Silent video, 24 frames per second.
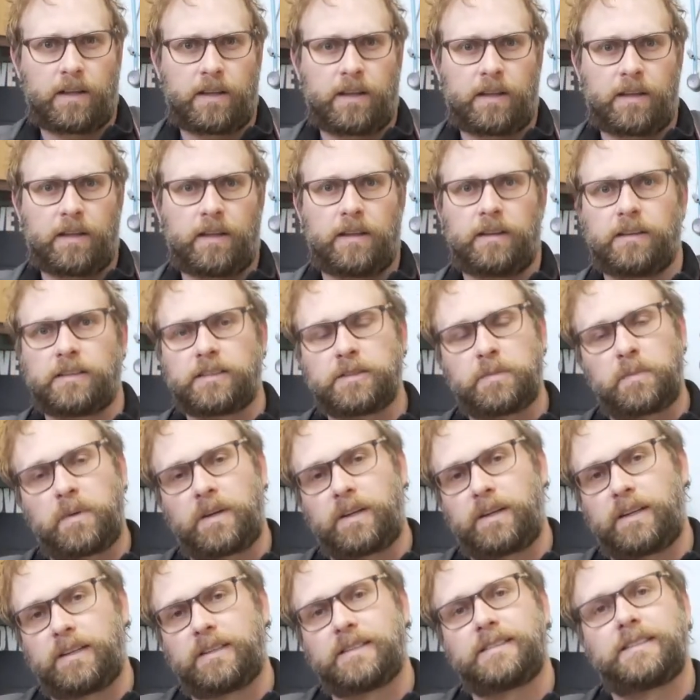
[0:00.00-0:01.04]
and
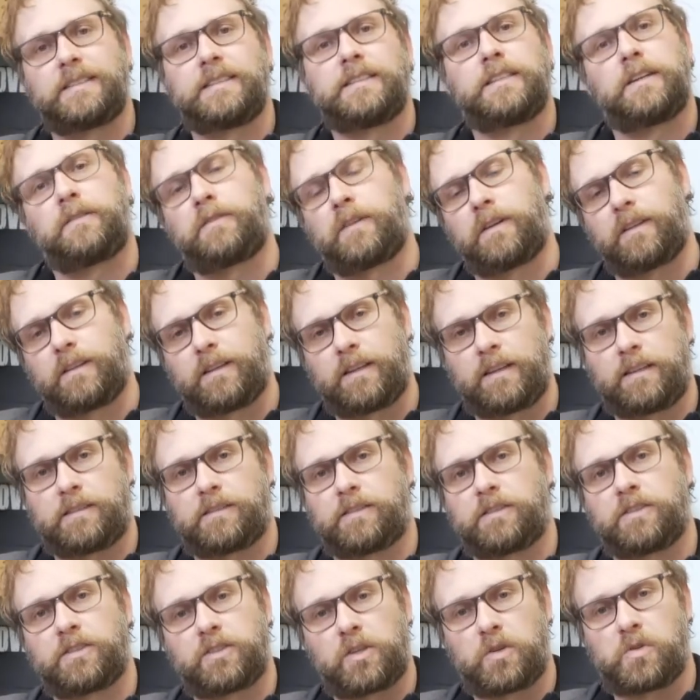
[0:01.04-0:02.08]
experience and different
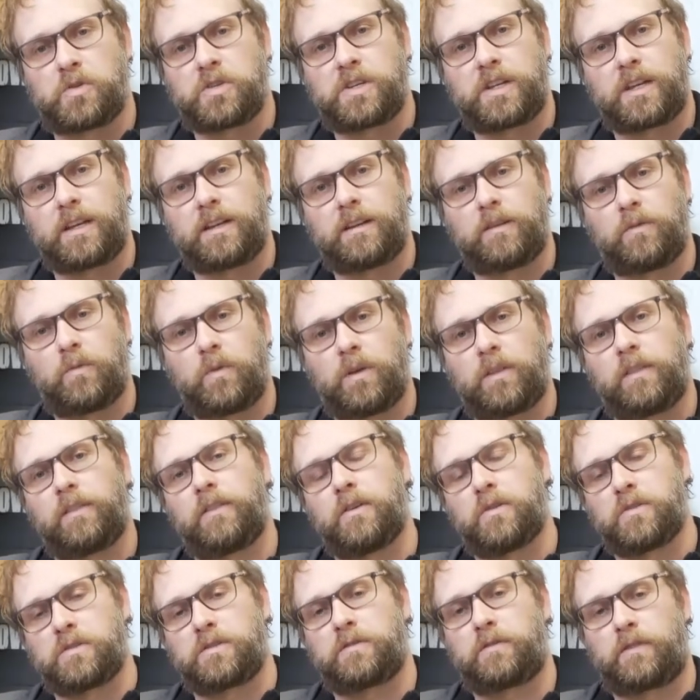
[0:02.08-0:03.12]
things associated with
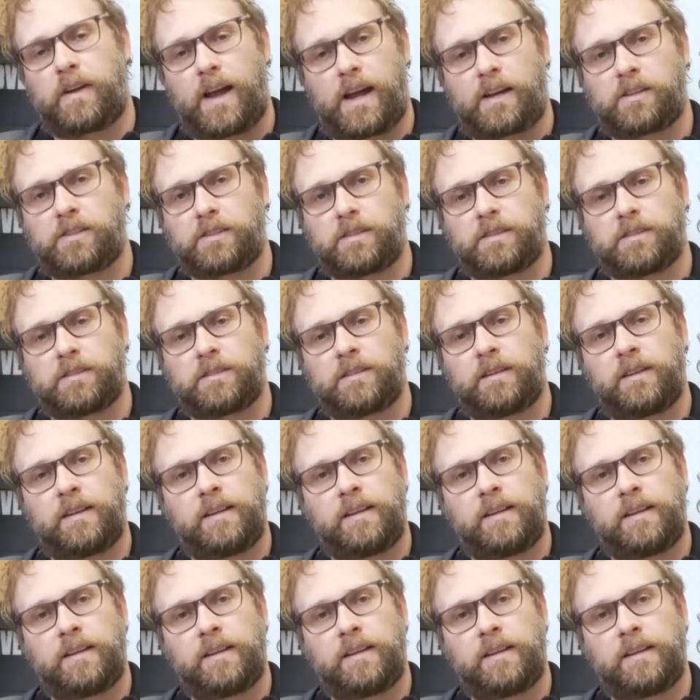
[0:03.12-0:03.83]
those fractures.